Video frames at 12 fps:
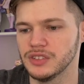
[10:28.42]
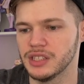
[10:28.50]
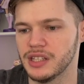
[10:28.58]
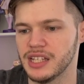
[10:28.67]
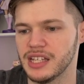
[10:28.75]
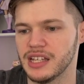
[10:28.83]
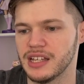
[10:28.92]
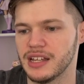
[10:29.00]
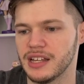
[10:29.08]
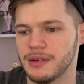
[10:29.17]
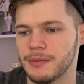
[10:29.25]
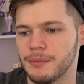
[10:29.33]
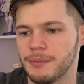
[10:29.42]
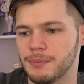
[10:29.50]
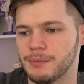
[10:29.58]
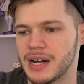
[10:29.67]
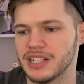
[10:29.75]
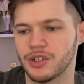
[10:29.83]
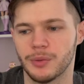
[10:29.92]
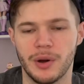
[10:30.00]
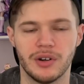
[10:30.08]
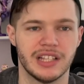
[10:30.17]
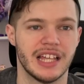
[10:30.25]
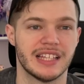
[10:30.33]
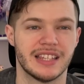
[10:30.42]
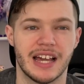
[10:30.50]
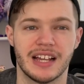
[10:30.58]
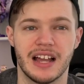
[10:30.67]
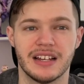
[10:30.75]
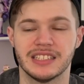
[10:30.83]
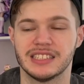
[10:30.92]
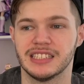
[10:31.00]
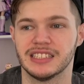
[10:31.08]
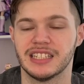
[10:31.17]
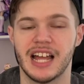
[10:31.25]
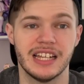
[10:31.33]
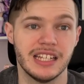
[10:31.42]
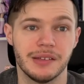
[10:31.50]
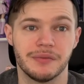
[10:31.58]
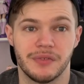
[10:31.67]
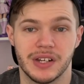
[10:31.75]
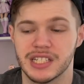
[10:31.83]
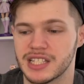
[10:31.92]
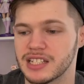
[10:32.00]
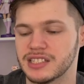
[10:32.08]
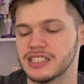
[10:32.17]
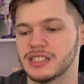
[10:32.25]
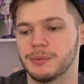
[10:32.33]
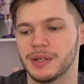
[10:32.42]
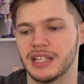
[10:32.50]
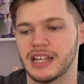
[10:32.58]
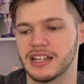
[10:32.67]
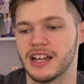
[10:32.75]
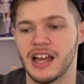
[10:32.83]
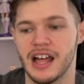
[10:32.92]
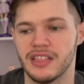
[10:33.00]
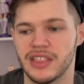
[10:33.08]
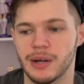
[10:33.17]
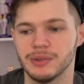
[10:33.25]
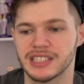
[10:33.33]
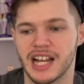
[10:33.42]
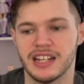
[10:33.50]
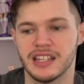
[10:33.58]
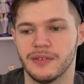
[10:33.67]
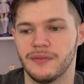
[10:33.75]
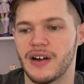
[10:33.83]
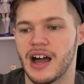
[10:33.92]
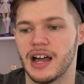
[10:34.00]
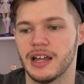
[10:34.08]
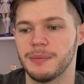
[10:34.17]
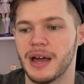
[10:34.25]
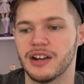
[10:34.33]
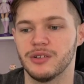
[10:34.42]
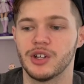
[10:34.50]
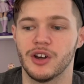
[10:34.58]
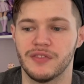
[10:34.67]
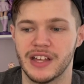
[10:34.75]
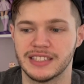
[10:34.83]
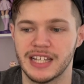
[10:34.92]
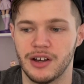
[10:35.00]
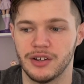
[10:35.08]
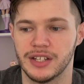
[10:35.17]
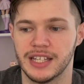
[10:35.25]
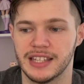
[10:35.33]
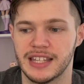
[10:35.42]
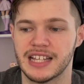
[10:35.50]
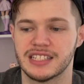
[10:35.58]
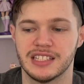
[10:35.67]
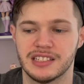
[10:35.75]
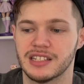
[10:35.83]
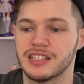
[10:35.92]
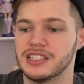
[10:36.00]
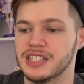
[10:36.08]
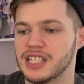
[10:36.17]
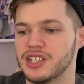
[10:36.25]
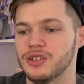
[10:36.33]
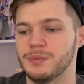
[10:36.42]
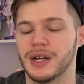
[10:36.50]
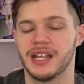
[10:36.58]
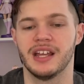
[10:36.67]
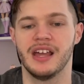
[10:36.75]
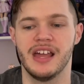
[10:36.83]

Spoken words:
the My Little Pony, like that kind of season. I didn't even finish that season, but like that was kind of the vibe. I don't know if that's how that season continued, but